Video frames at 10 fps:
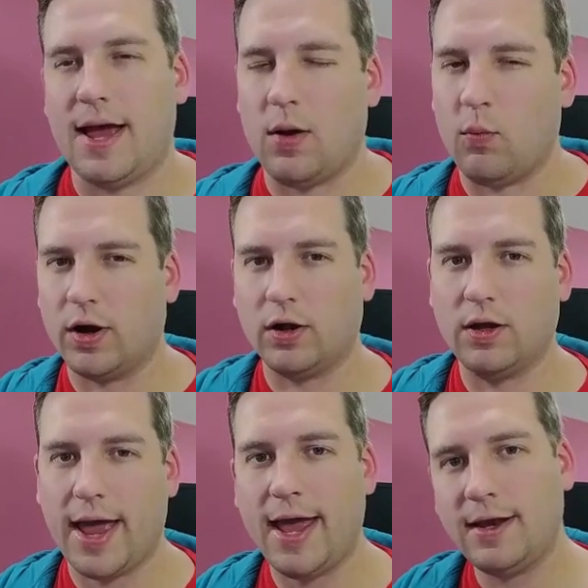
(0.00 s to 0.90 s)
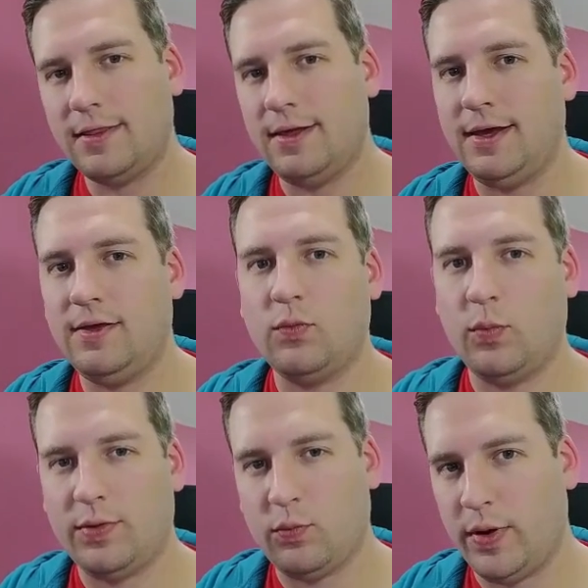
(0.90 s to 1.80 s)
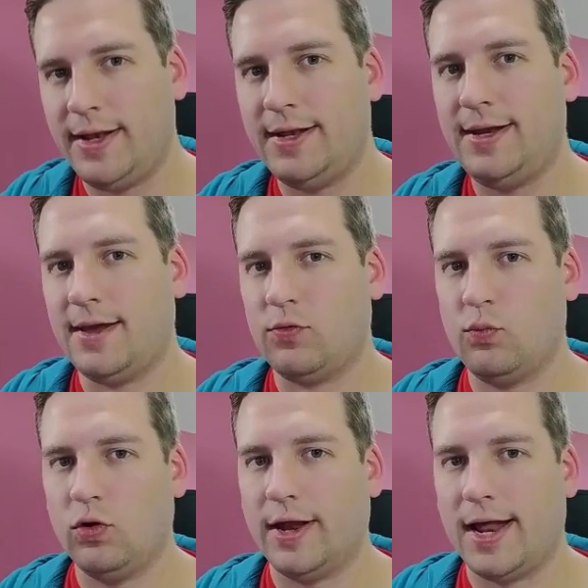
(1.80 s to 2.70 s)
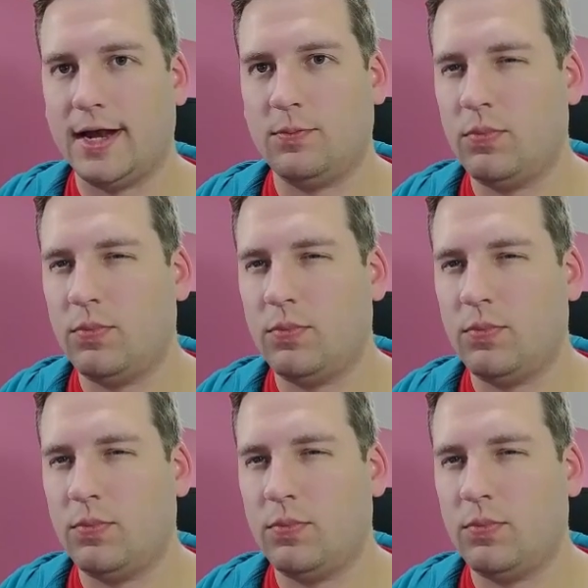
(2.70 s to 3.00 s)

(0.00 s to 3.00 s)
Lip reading: And we're going to edit these with Winds1edit.